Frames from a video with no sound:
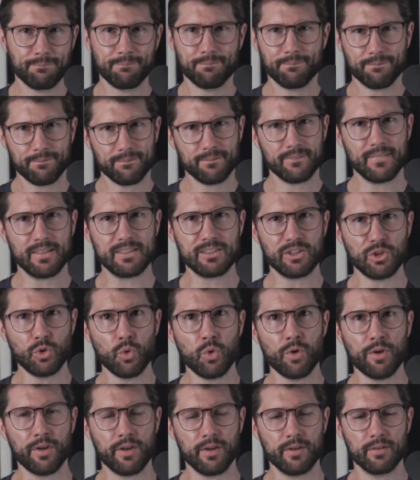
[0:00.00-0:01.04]

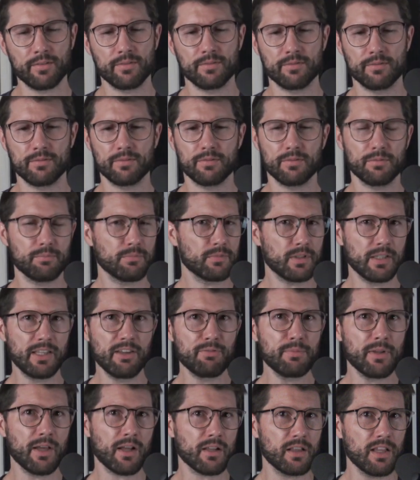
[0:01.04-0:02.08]
annoying. Give me
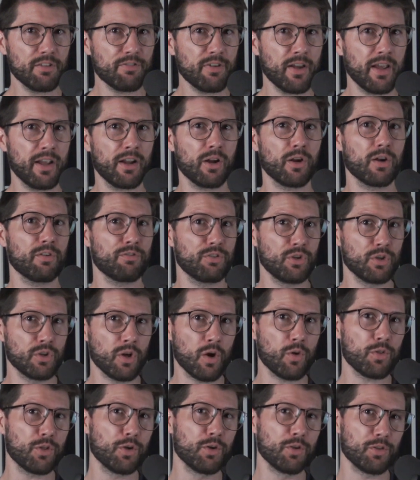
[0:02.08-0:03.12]
a cliffhanger if you know
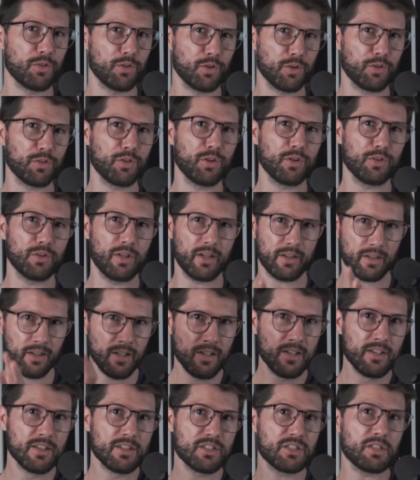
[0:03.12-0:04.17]
that like
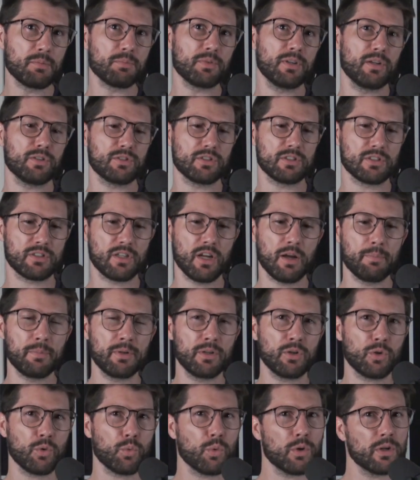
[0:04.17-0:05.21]
something else is coming,
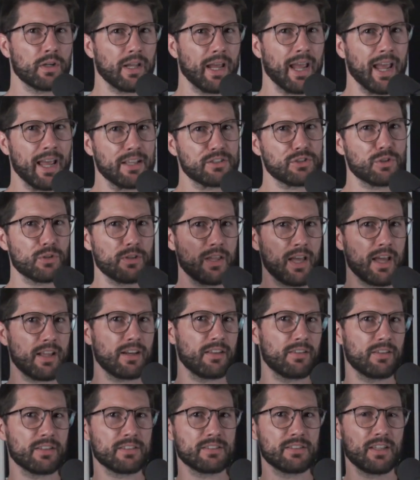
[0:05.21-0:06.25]
or we're going to answer that in
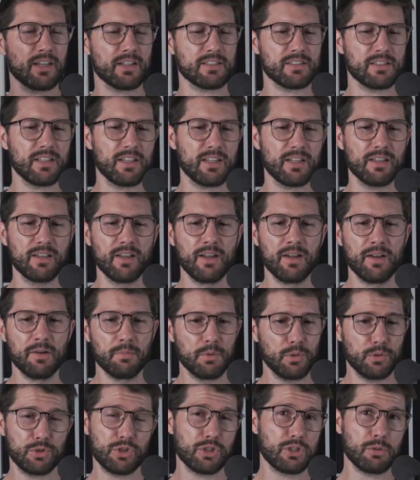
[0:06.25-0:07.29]
this next thing. But
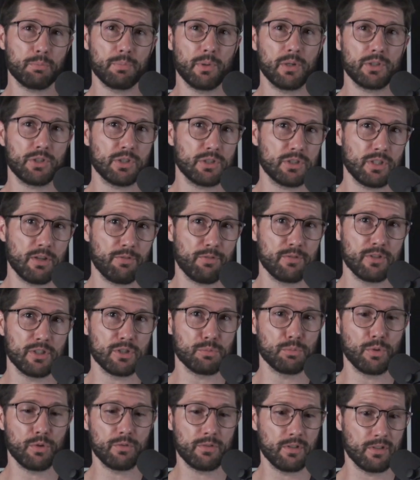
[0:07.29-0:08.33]
there's just a bunch of stuff in this
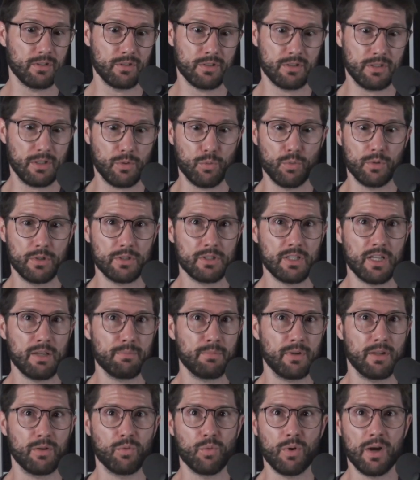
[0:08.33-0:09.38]
movie, and it's like, what does that
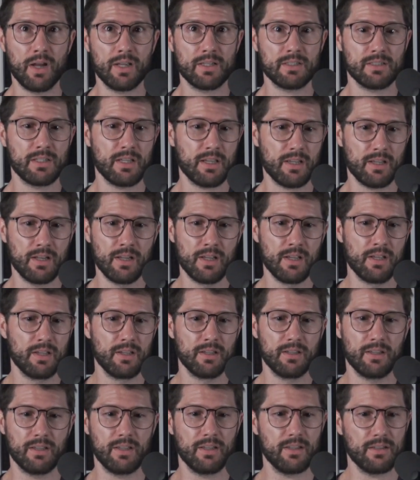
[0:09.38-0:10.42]
mean? Why is that?
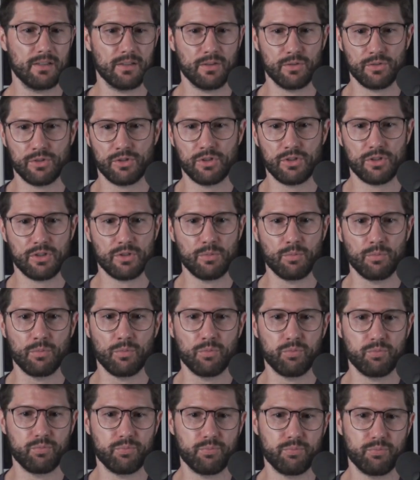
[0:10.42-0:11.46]
There's just some
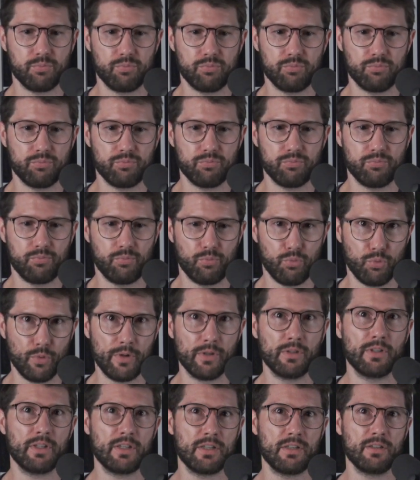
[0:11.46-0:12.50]

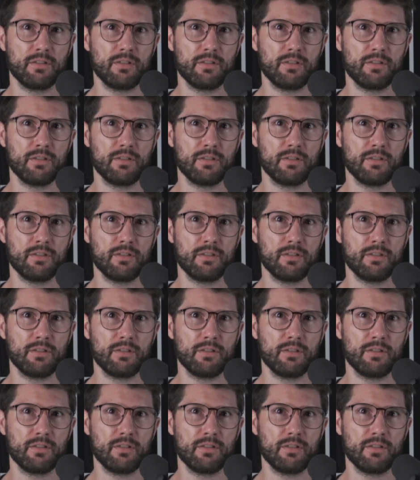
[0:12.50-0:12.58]
really.